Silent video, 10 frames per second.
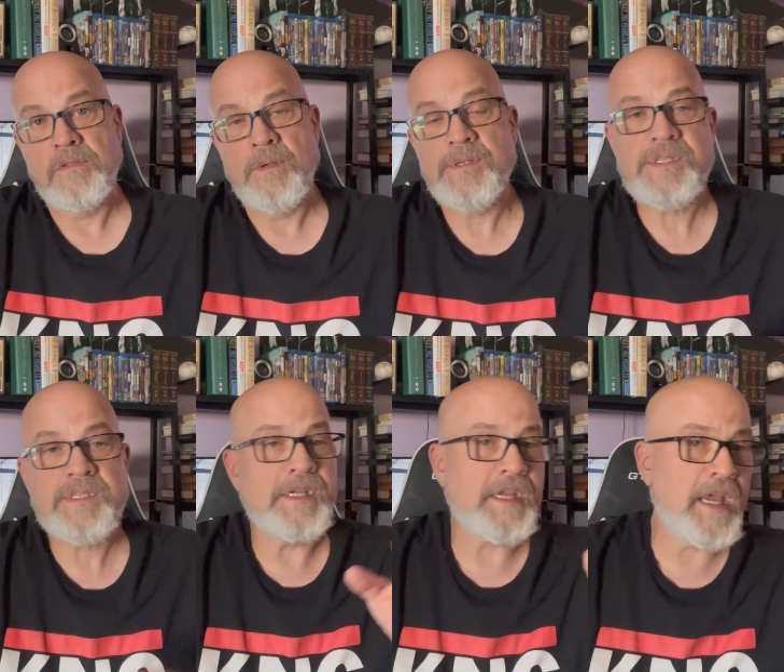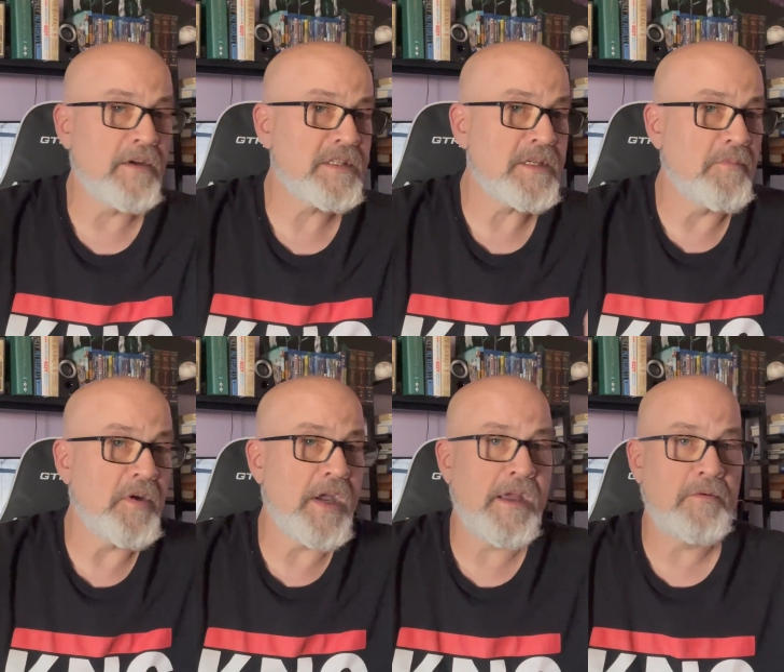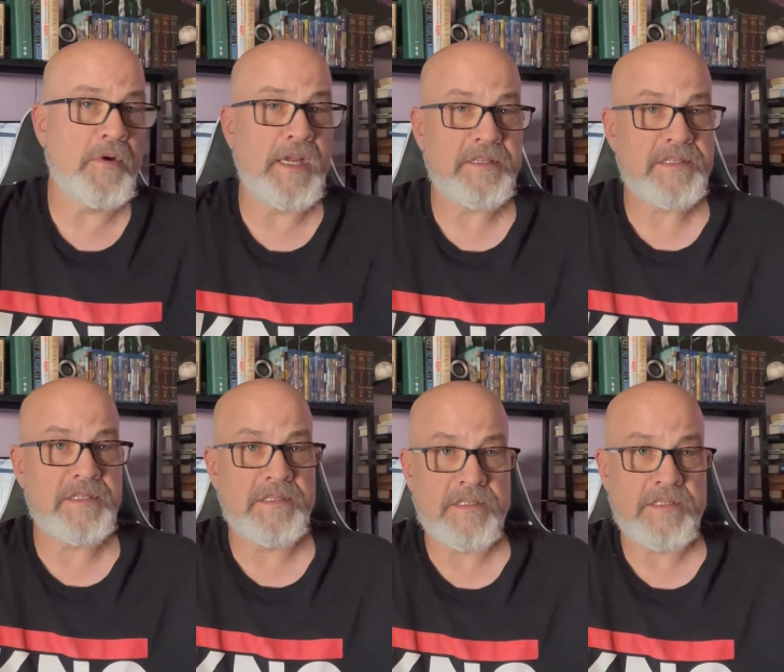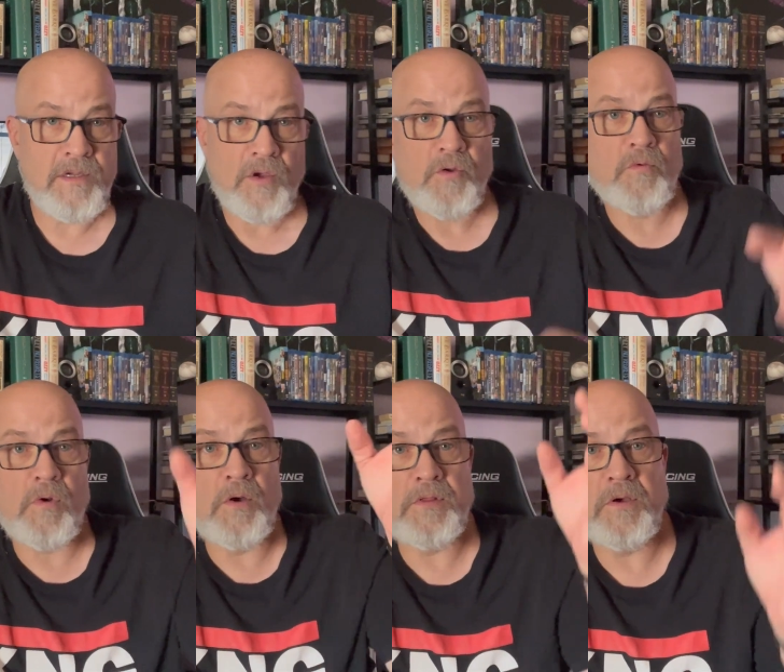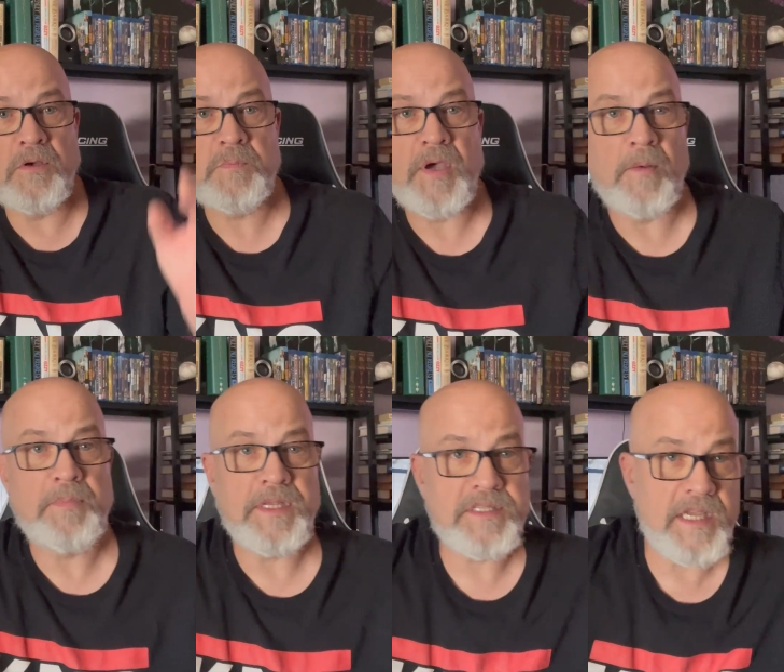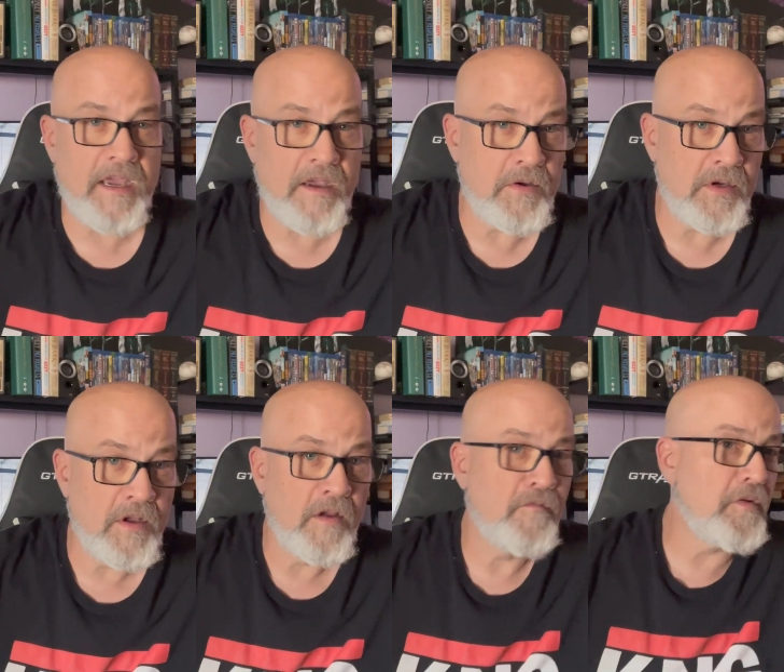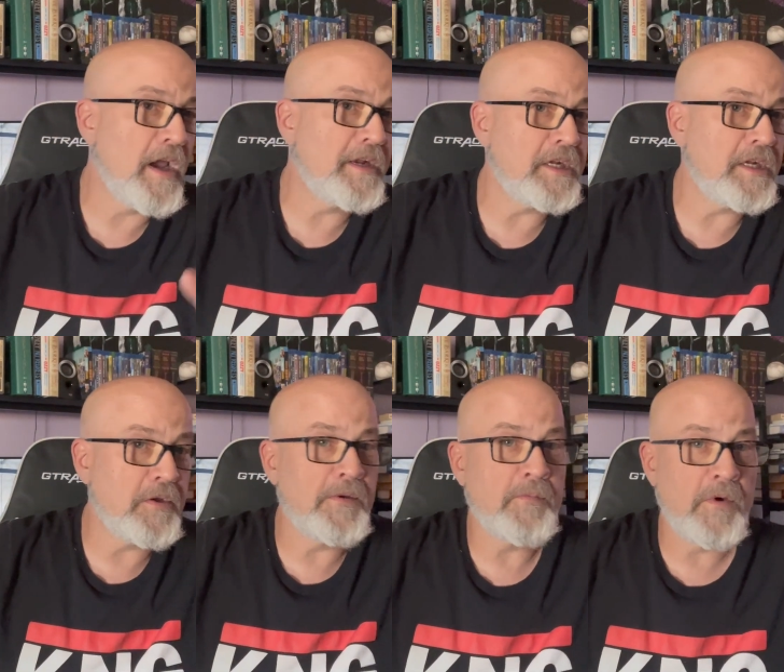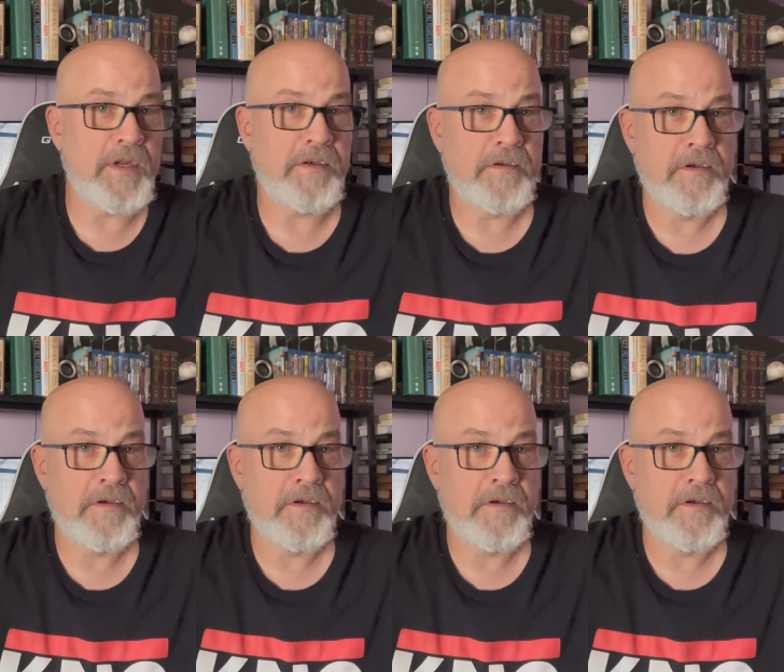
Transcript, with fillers: seek out some land races grow those puppies out find a good one